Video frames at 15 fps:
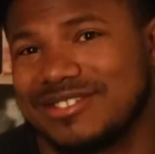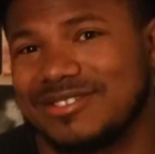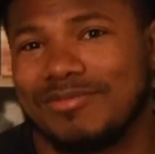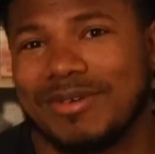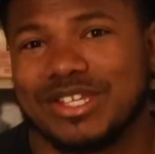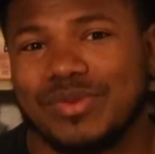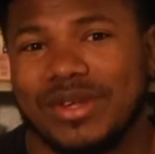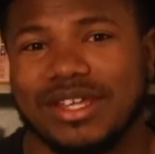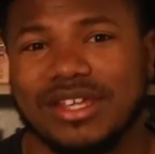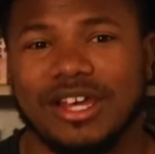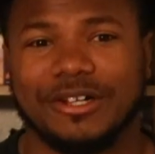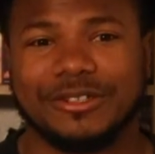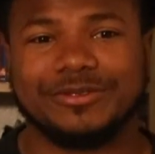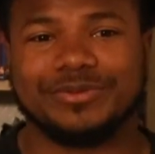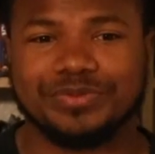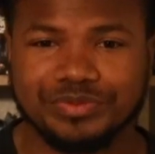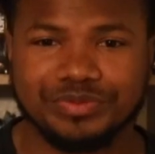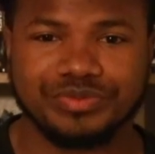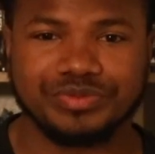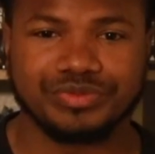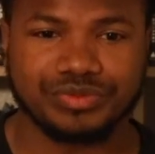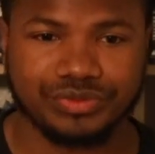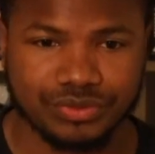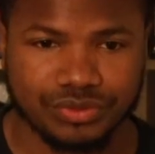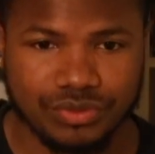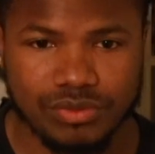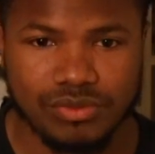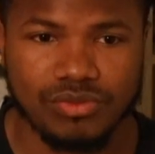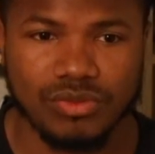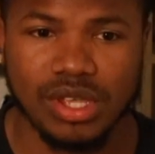the best way to go.
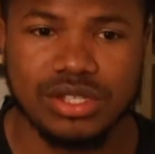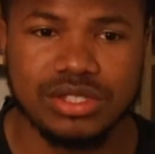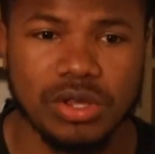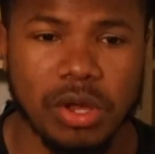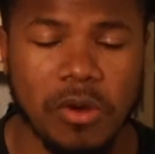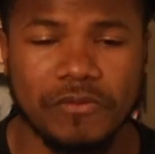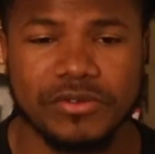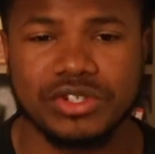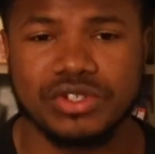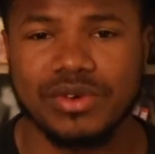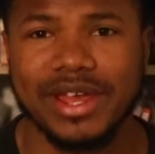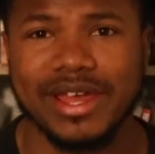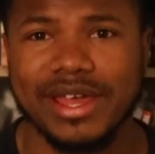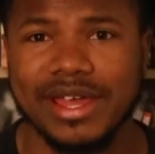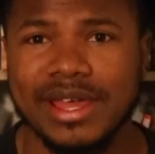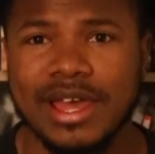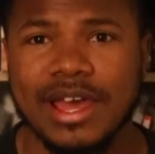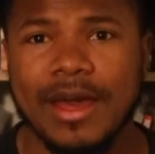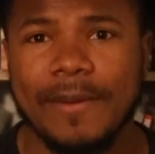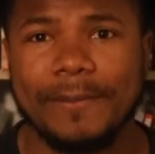So for Dre,